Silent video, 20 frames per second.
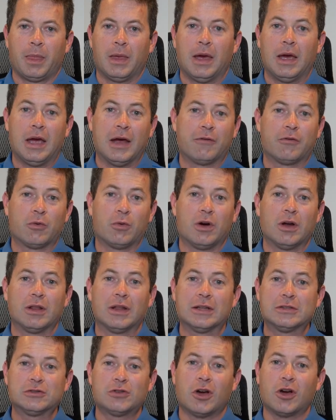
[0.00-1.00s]
Hey everyone,
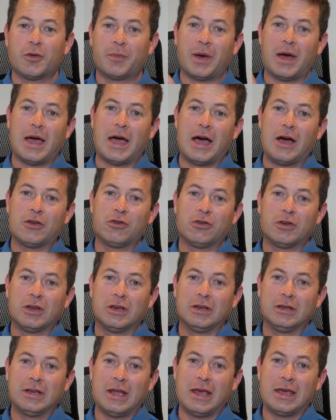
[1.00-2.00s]
let's talk about how you
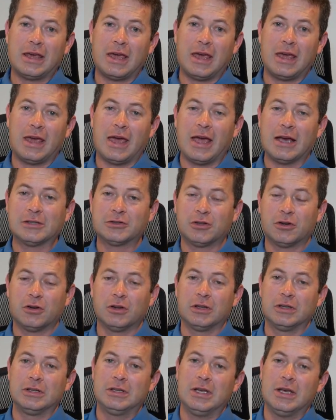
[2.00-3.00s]
can take a
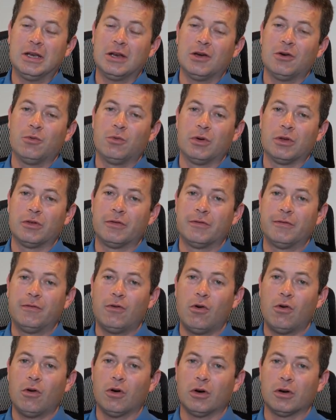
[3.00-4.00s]
external antenna with
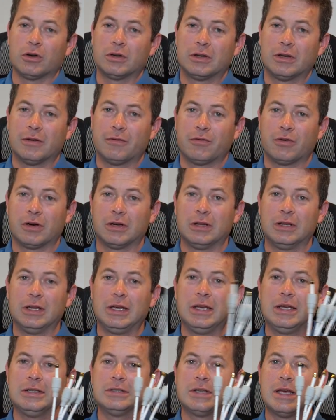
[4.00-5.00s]
four different
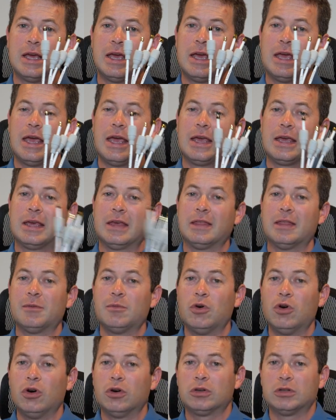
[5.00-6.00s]
leads and get
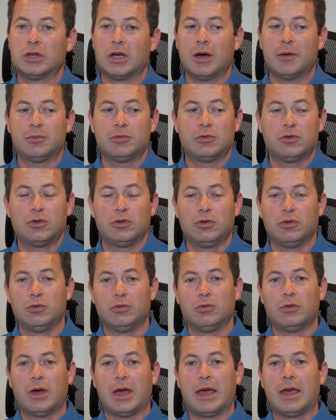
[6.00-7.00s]
them hooked up
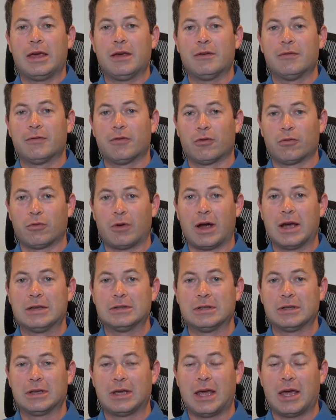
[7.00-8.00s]
to a
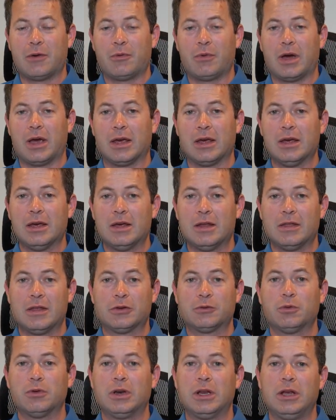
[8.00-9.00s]
Verizon gateway.
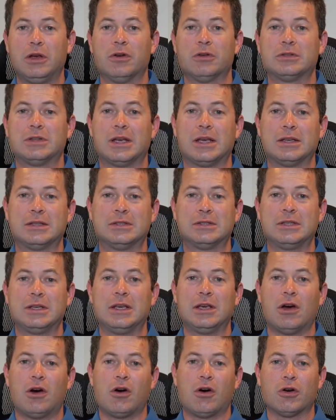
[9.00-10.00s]
This one here is a
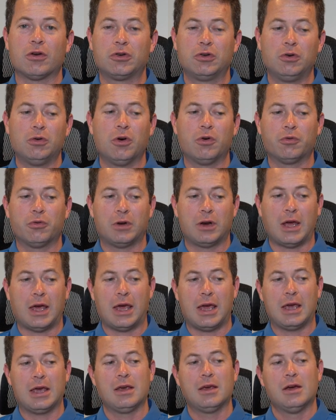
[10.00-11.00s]

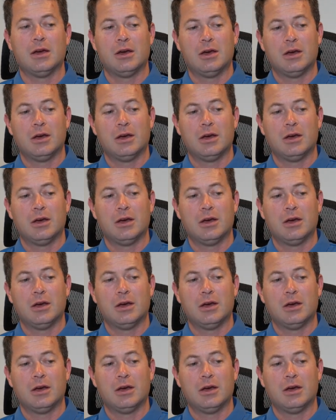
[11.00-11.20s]
CR200A